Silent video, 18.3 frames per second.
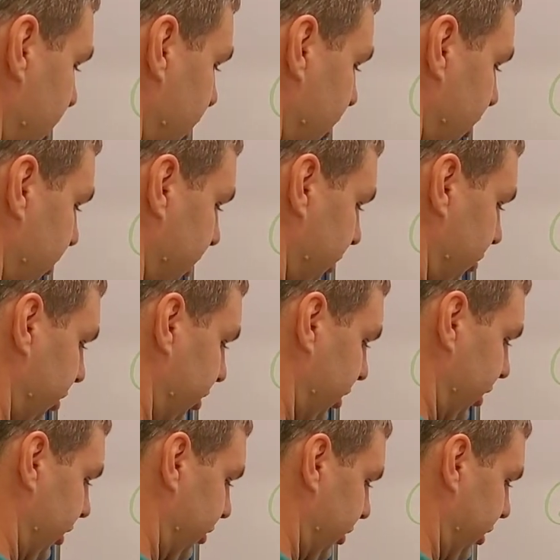
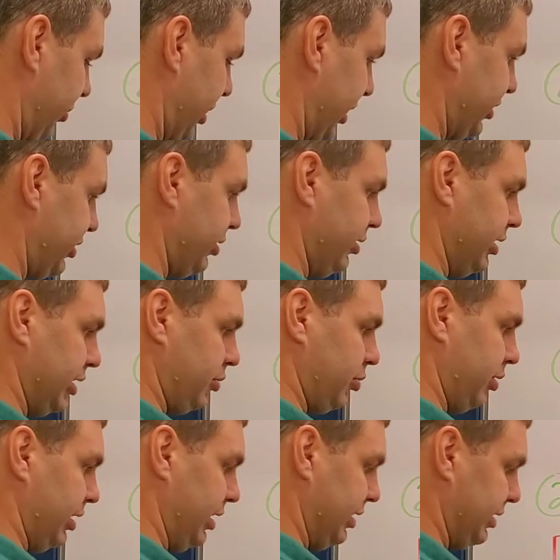remember, a three by two, and
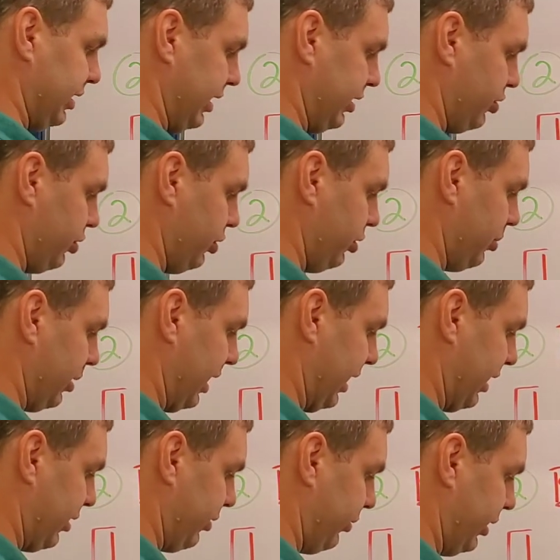this one is a two
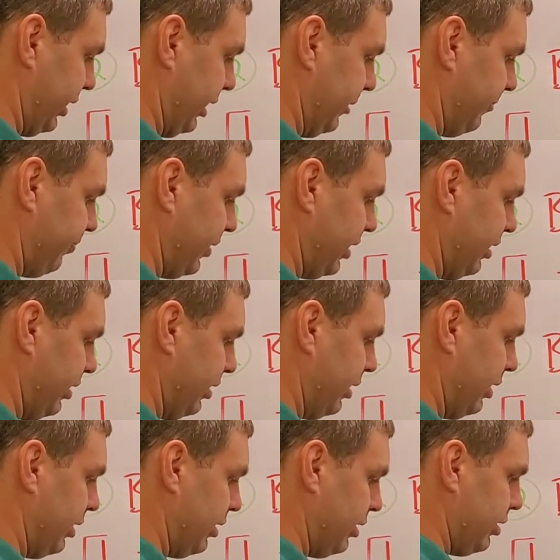by three
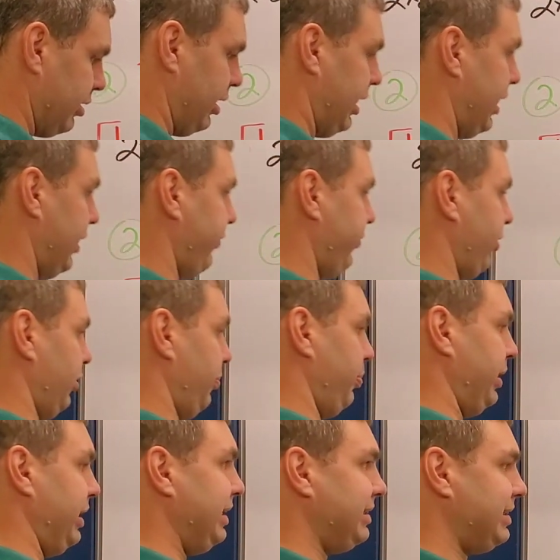uh, for
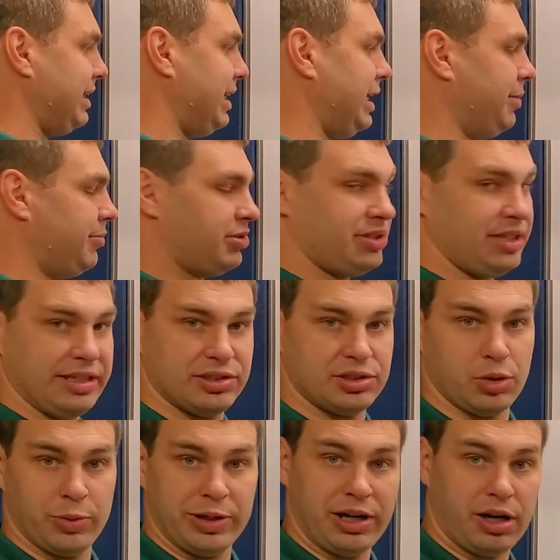B times C.
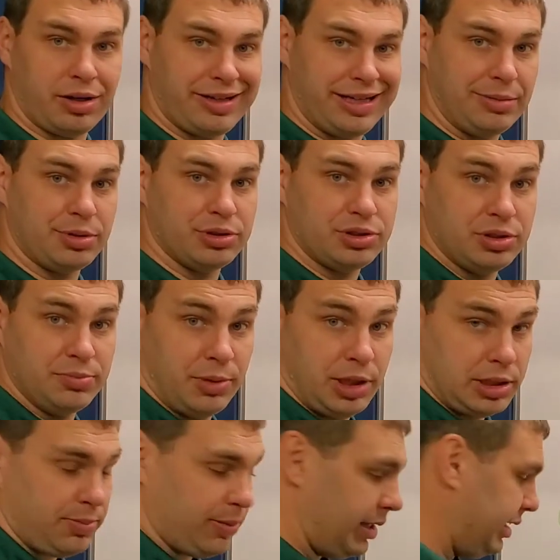So we are able to
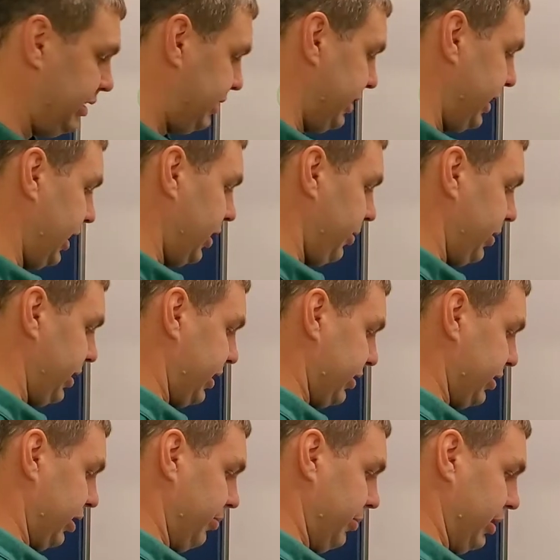multiply these together
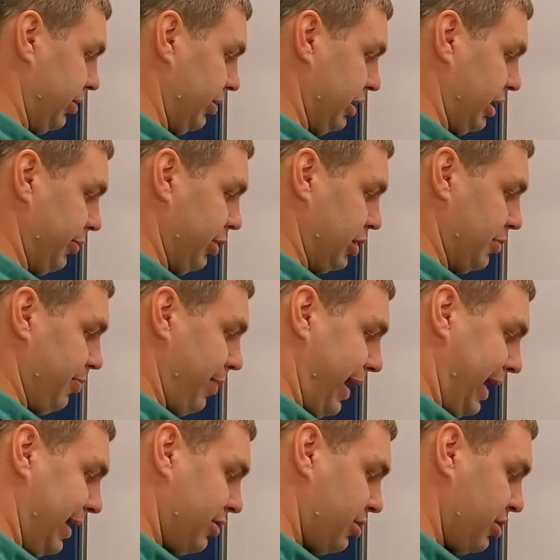because our middle numbers
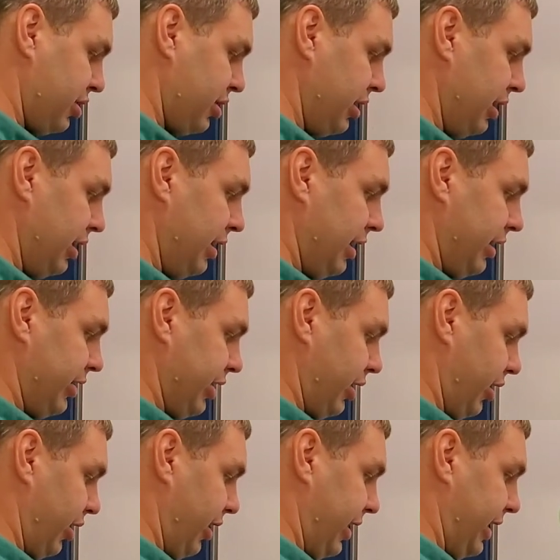match, and then
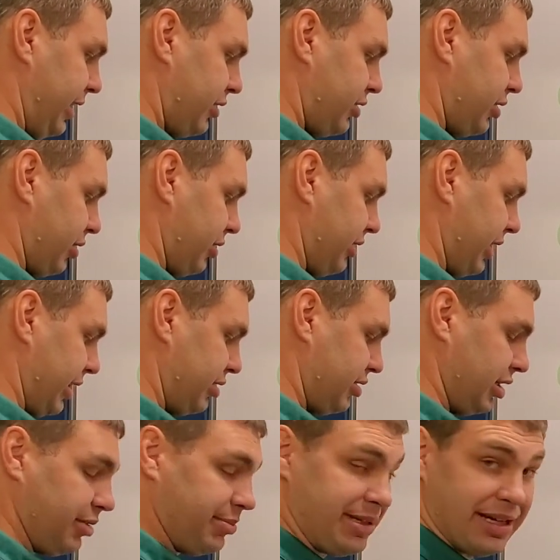our answer is
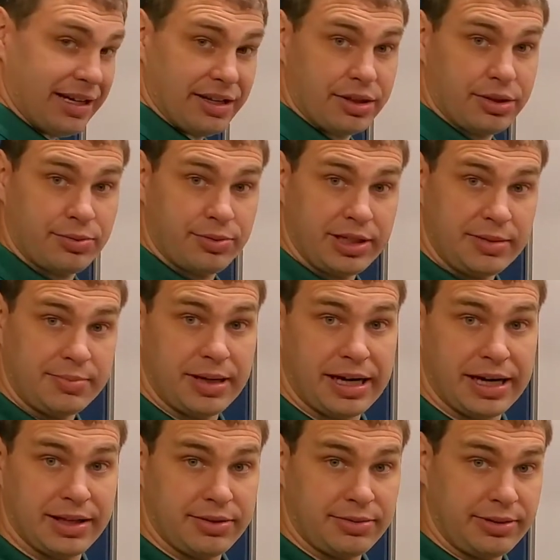actually gonna be a three
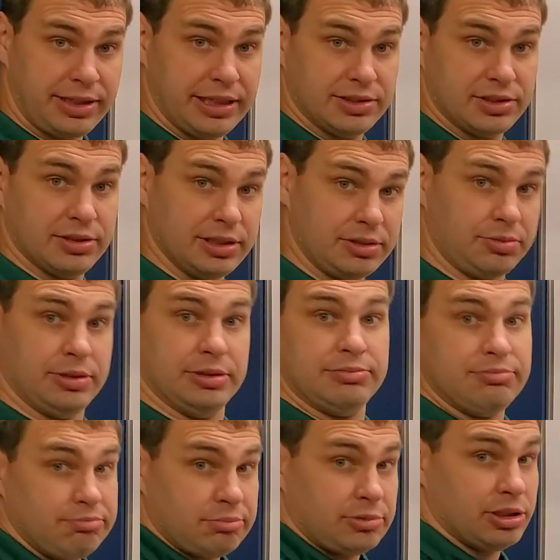by three. So this
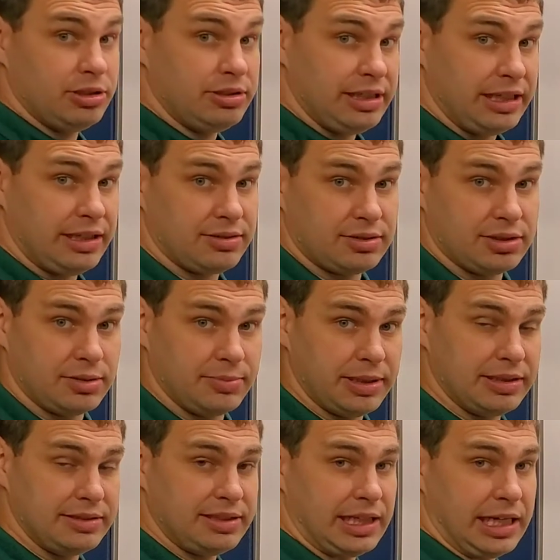one could take us a little
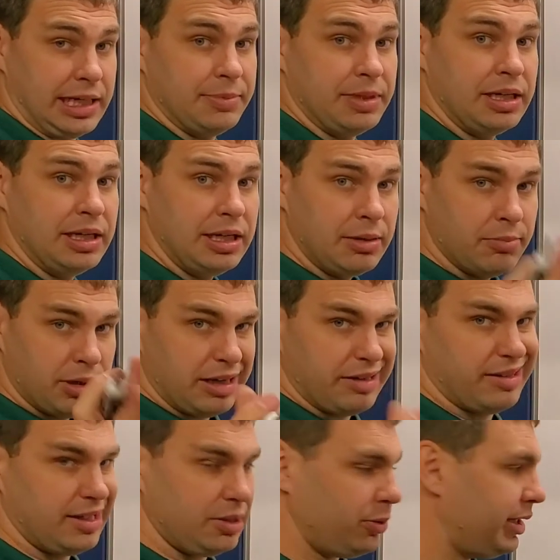bit of time, but
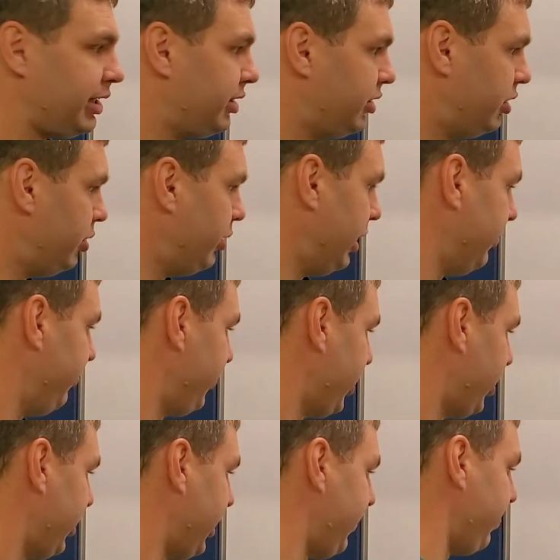I think we can do it,
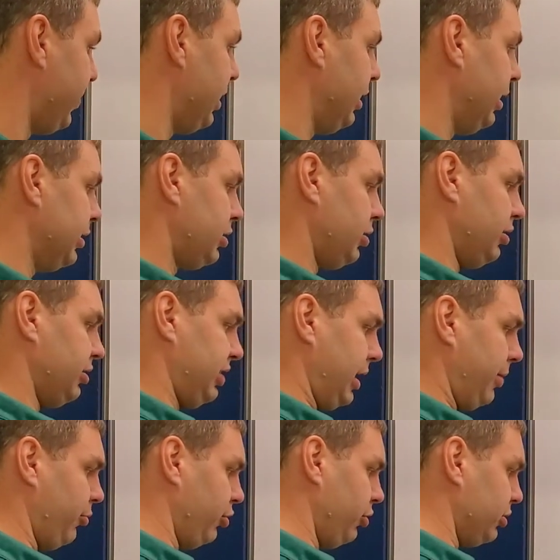all right? So the
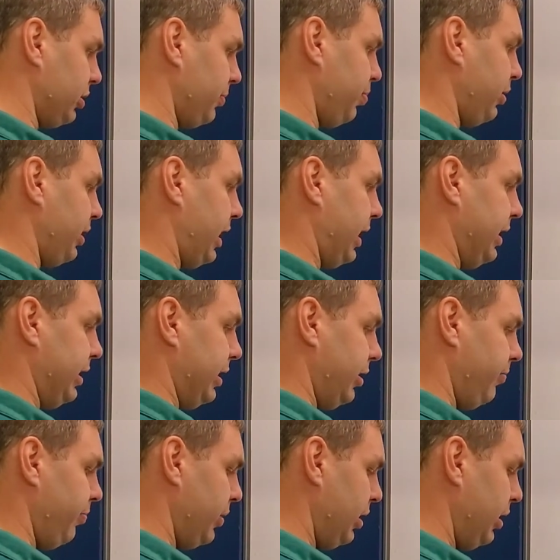same rules apply
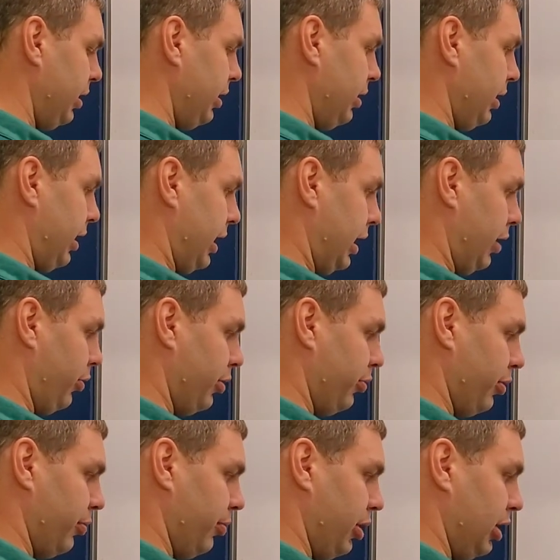here. Uh,
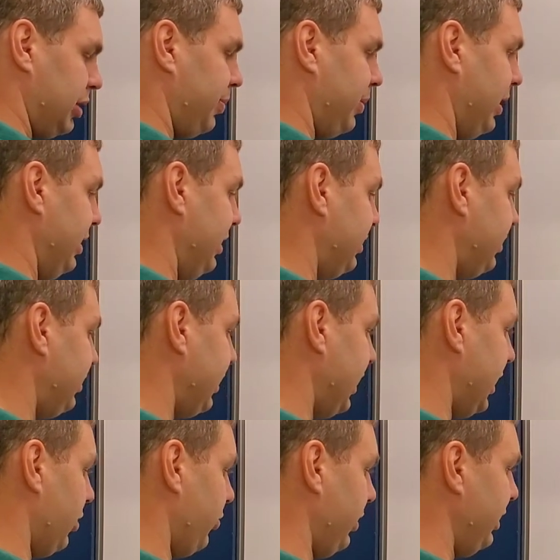when we're multiplying these
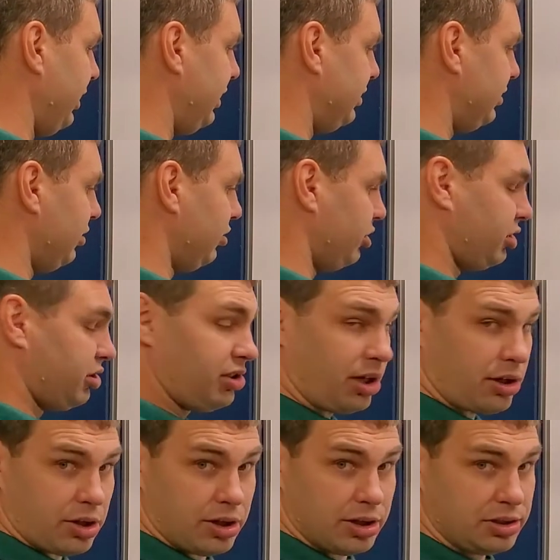together, we need to
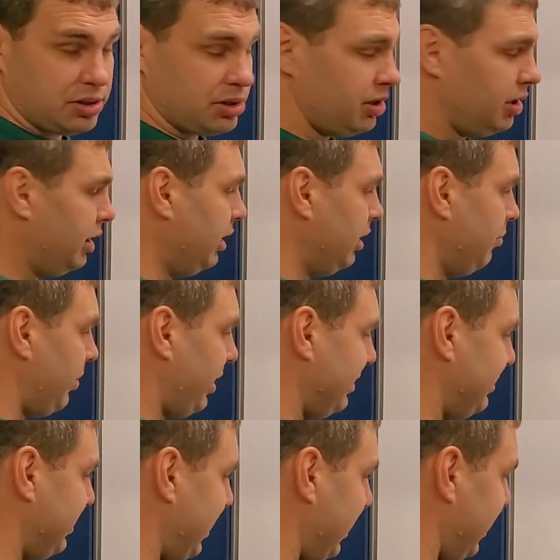start
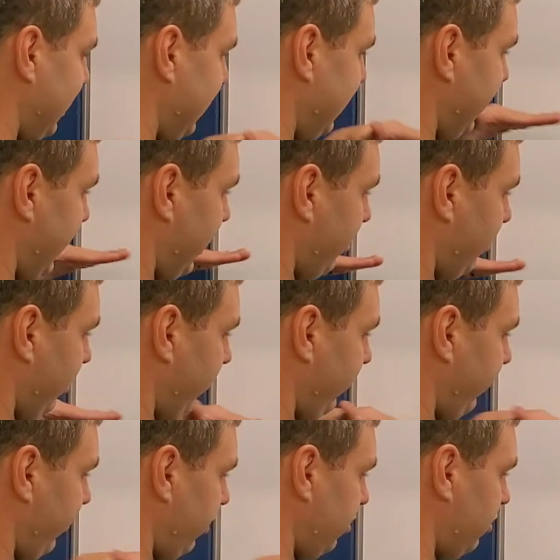by taking our
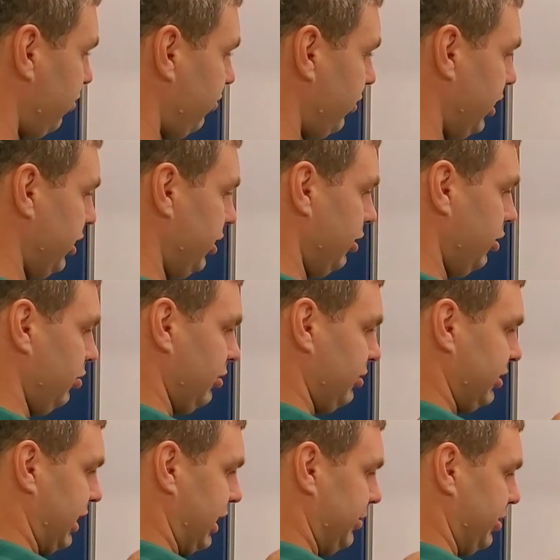first row
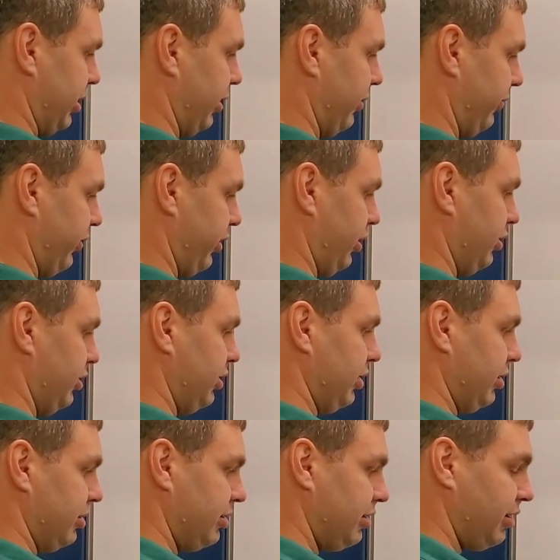times our
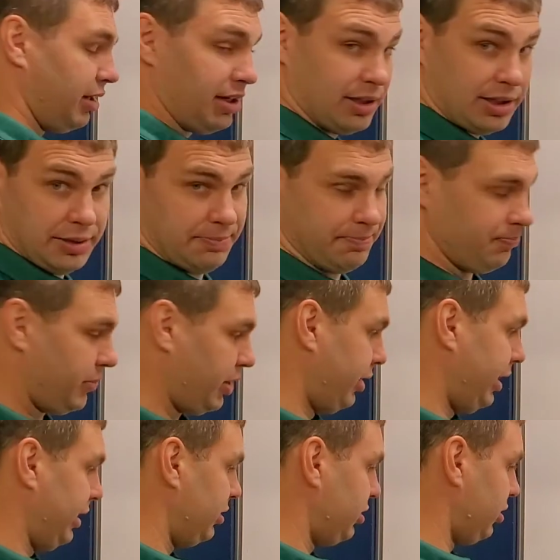first column.
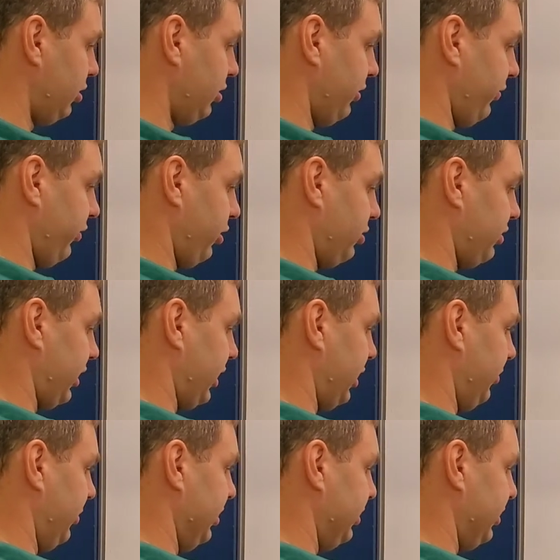All right, so the first
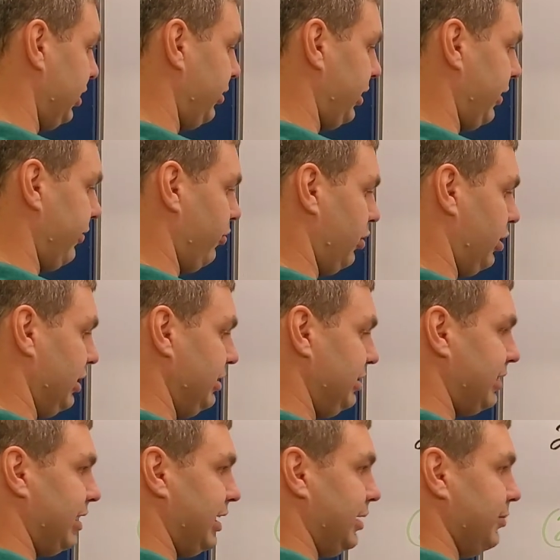elements here, we have
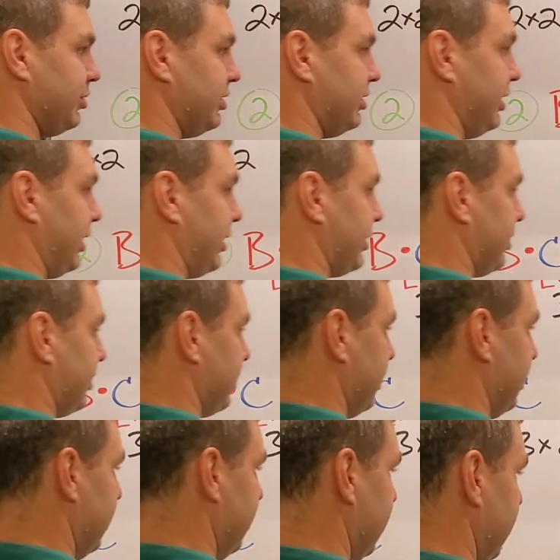one times
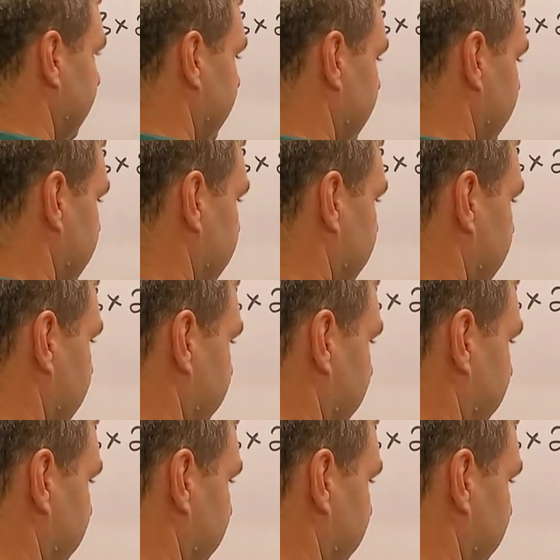six. So let me